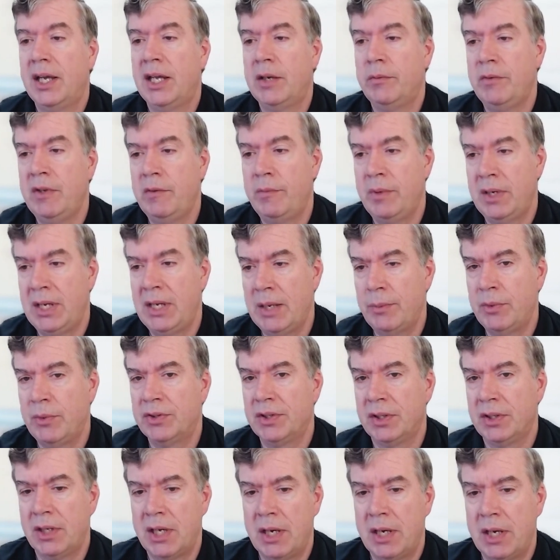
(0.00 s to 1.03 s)
And we've been able
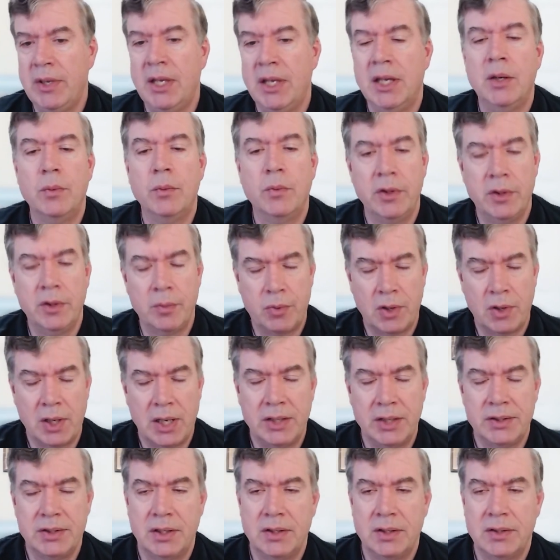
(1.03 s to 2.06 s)
to come in with the
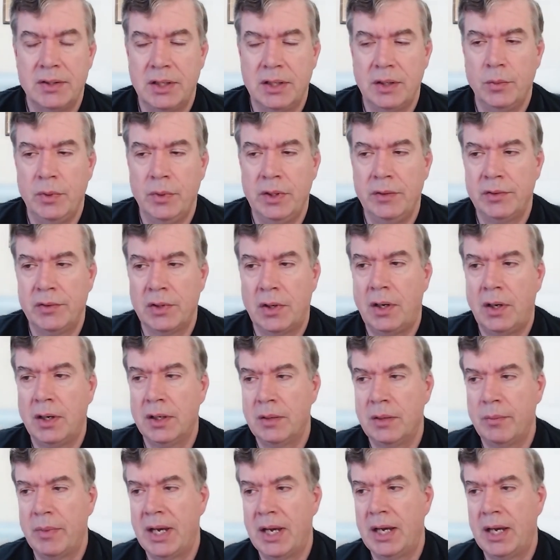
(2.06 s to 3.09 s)
process that we've
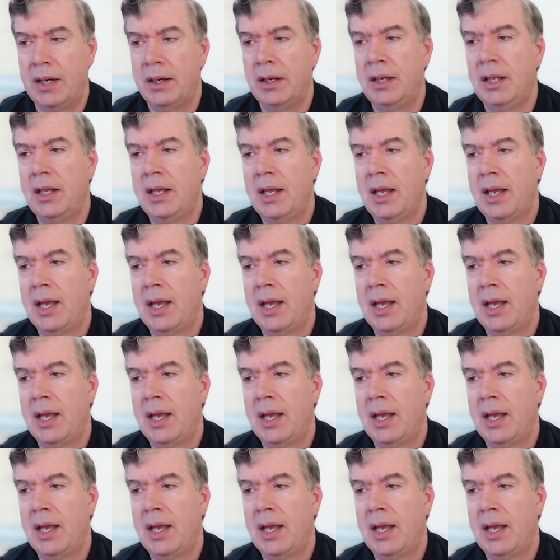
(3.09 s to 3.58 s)
talked about